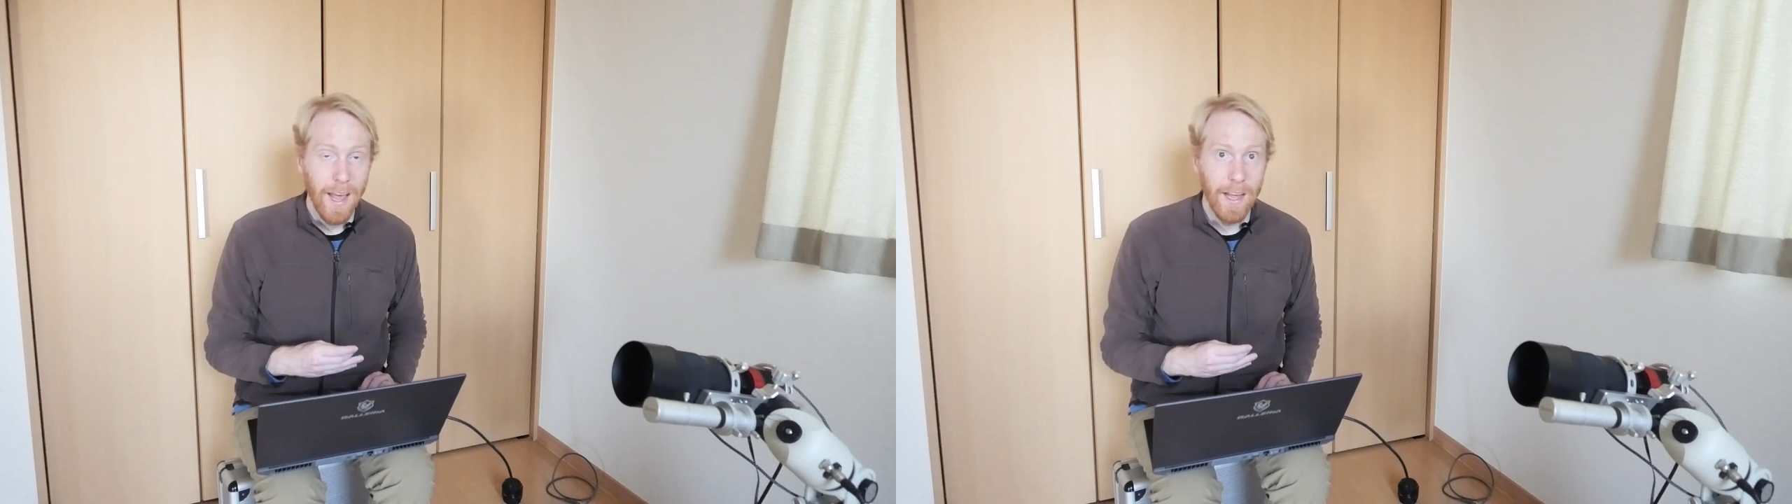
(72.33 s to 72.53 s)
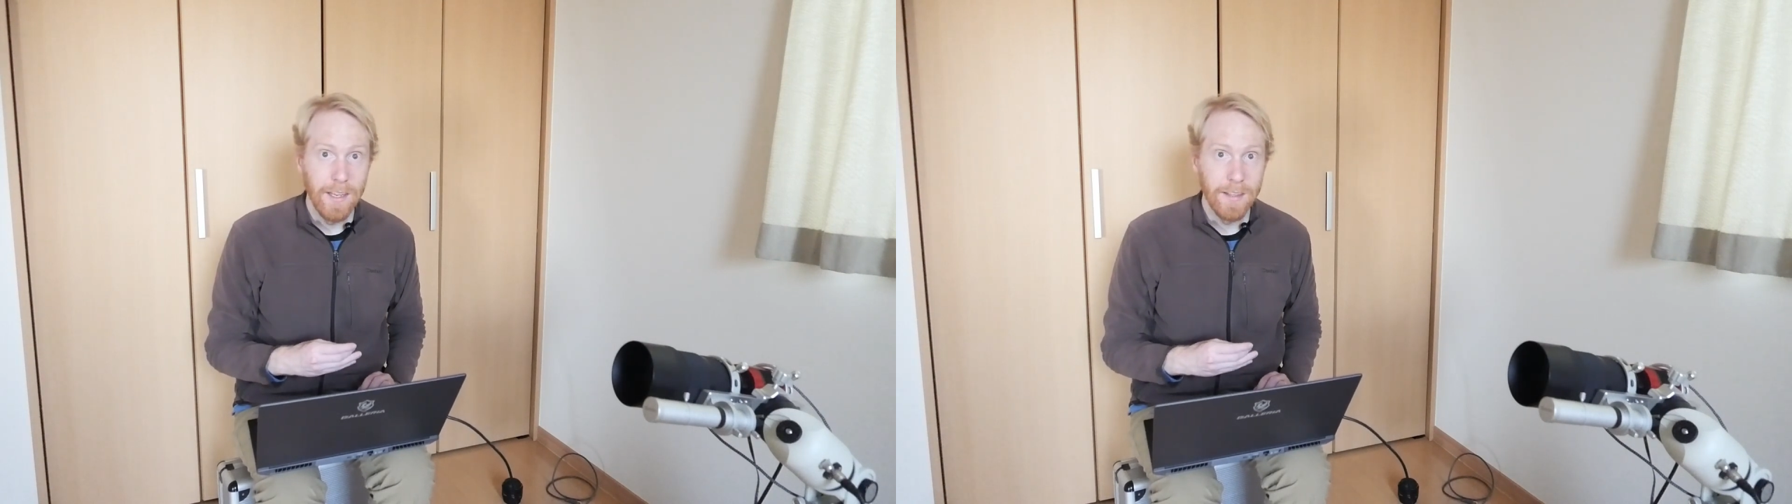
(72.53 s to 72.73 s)

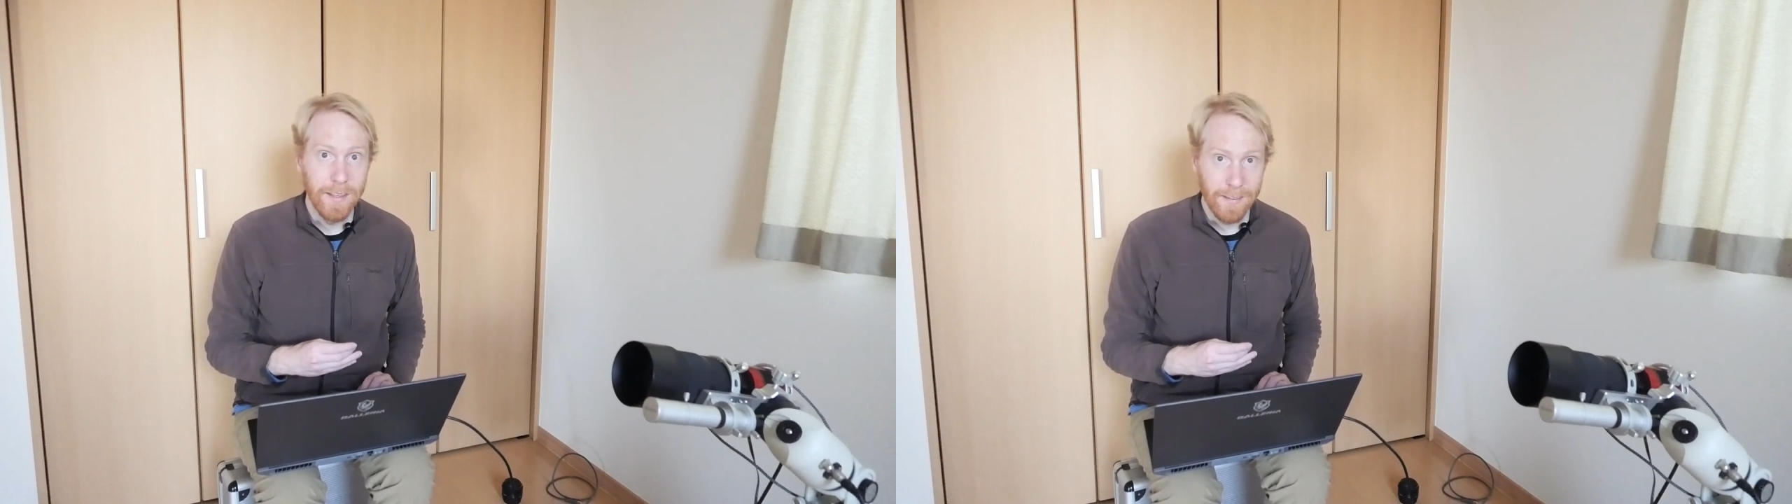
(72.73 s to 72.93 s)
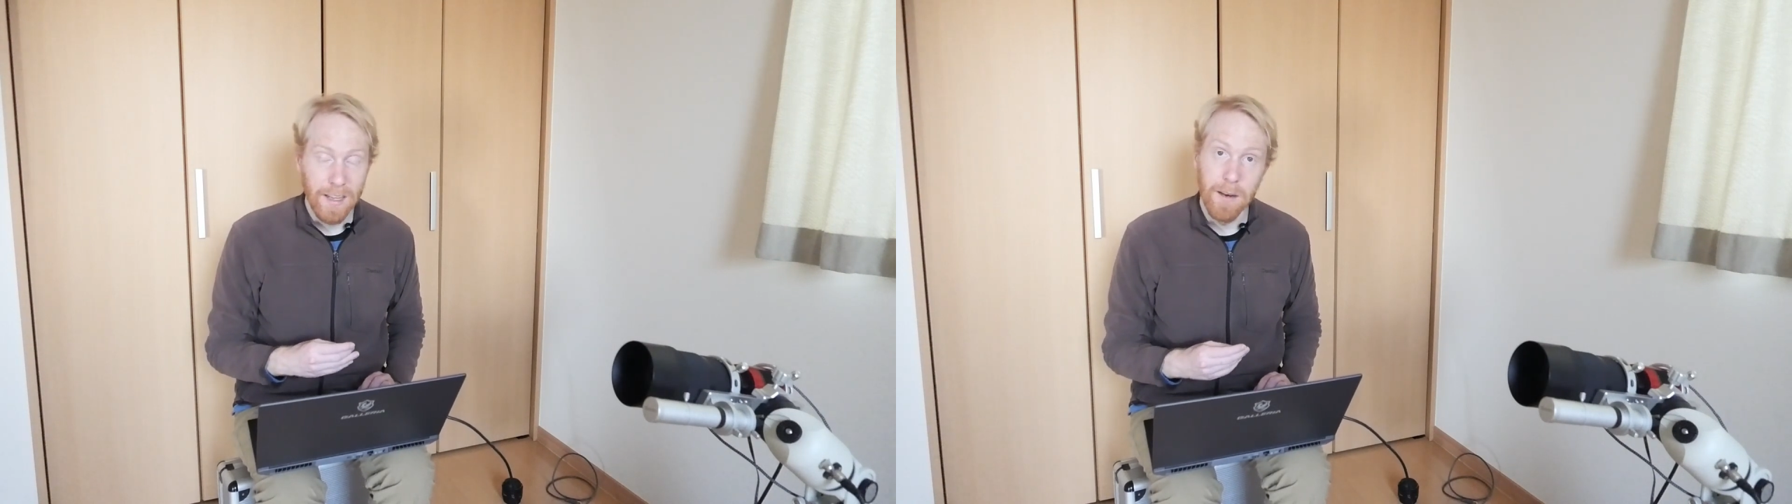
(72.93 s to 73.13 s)
and
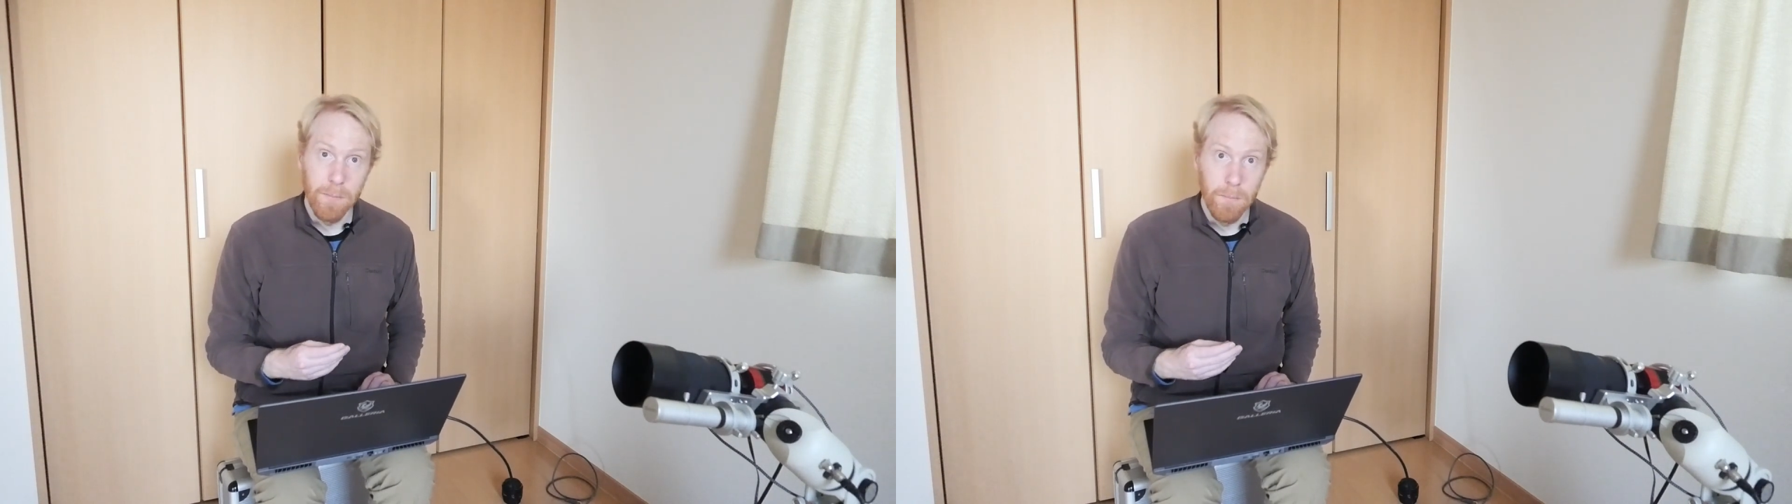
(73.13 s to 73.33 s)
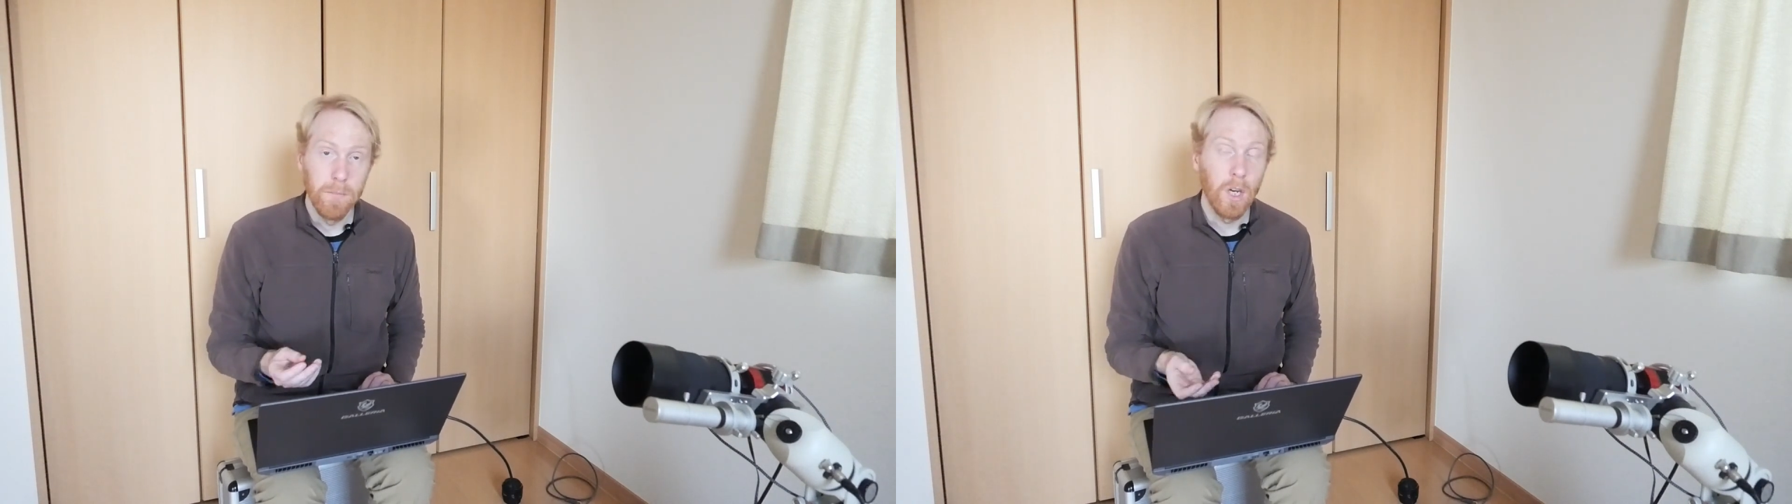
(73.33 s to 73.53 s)
that
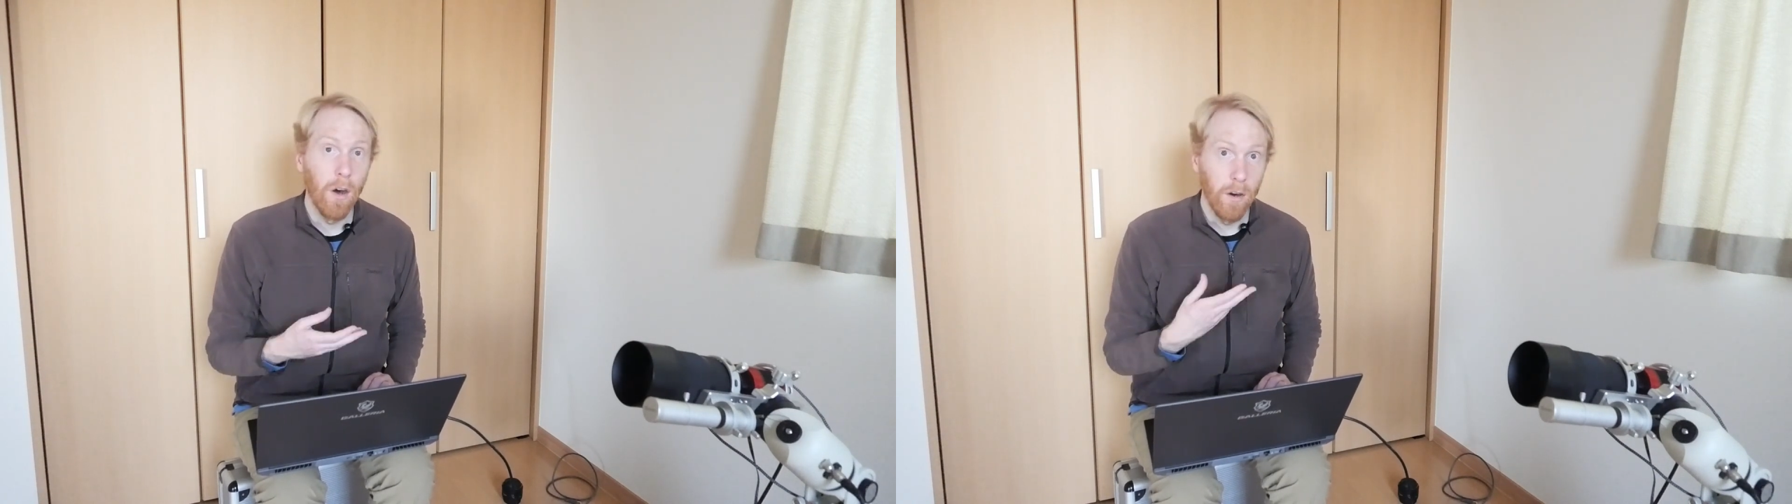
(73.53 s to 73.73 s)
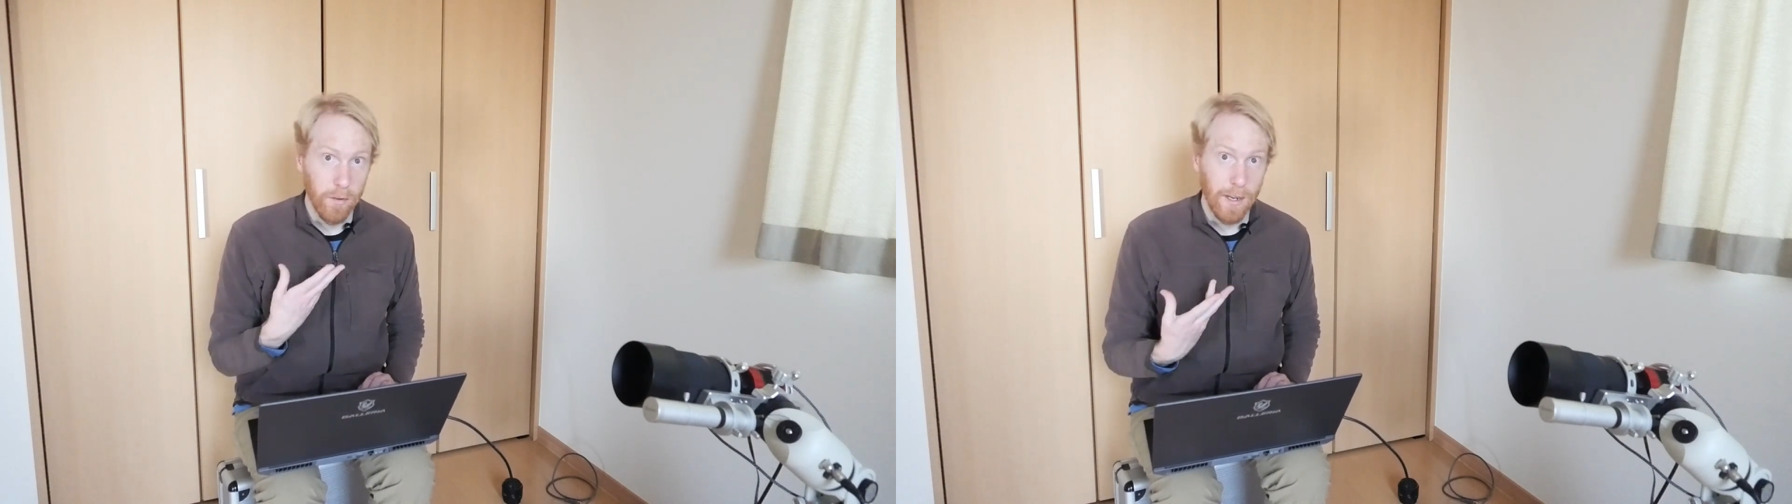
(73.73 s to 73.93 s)
can
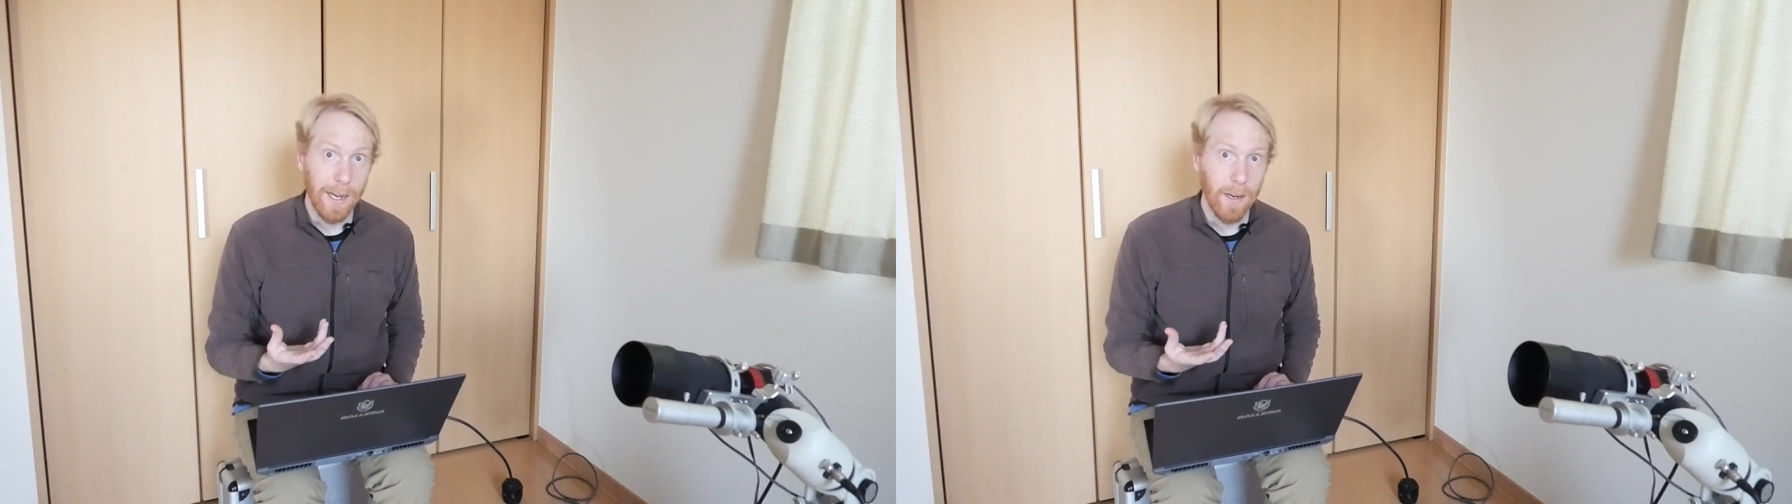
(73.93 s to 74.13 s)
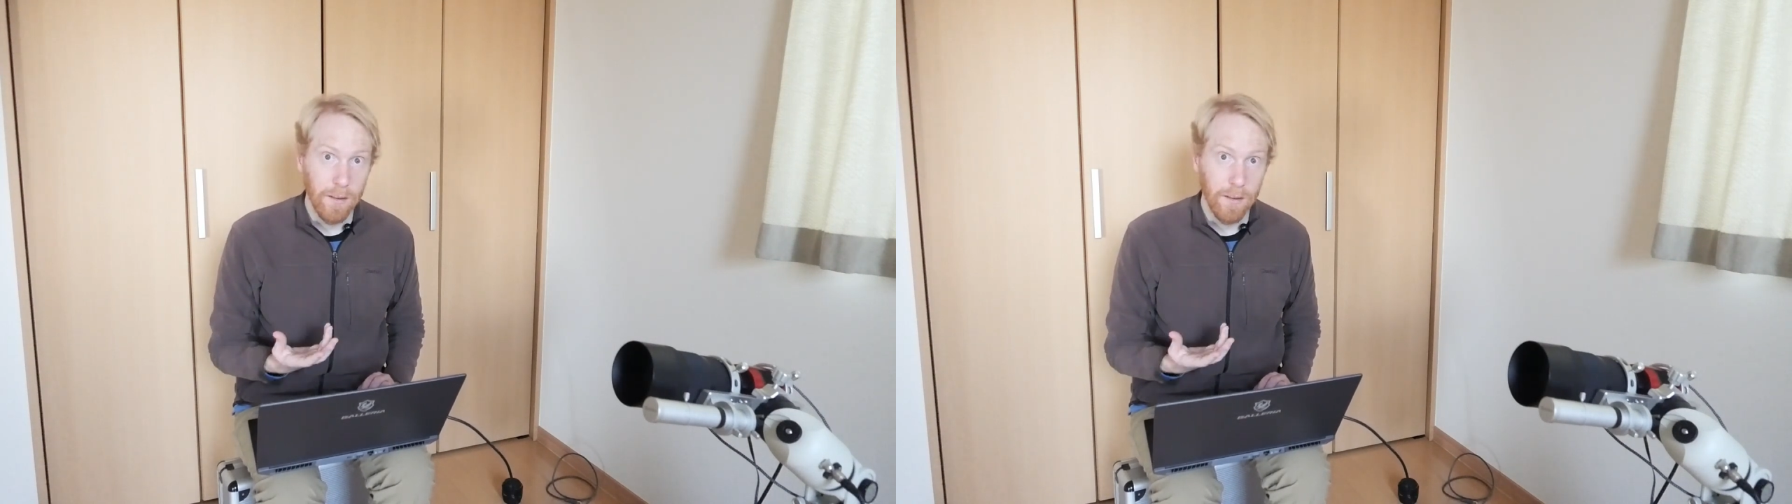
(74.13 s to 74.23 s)
cause like